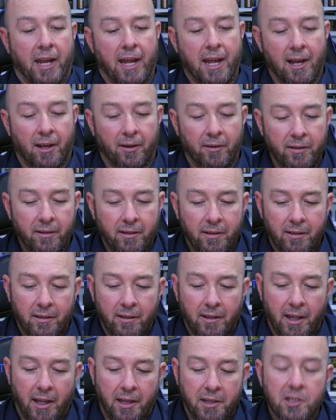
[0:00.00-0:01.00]
down
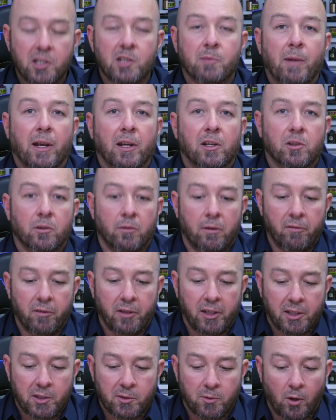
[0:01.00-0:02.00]
and just make sure
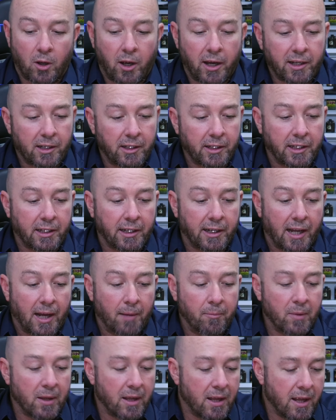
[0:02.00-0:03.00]
everything's right, clean it
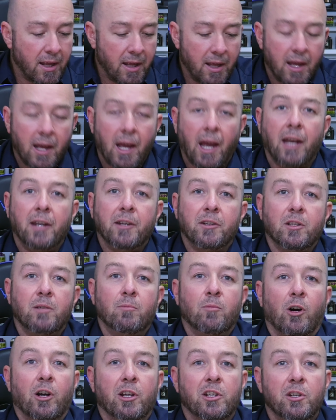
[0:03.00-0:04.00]
up, and do
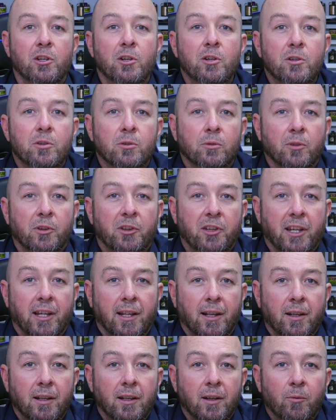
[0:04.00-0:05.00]
my usual
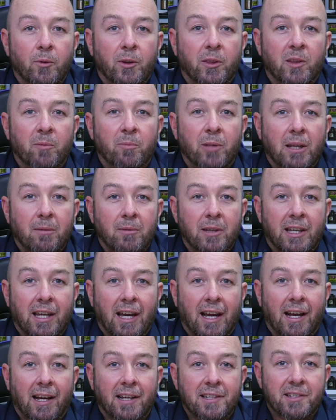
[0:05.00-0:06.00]
thing with the PB
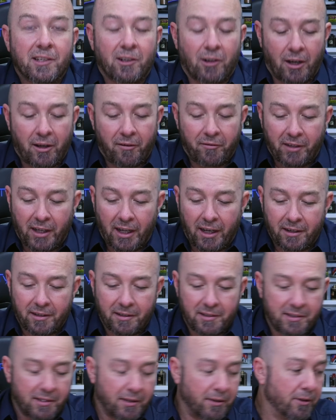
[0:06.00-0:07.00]
cars that I've done.
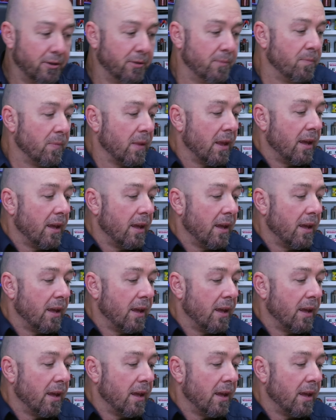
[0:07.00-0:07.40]
So,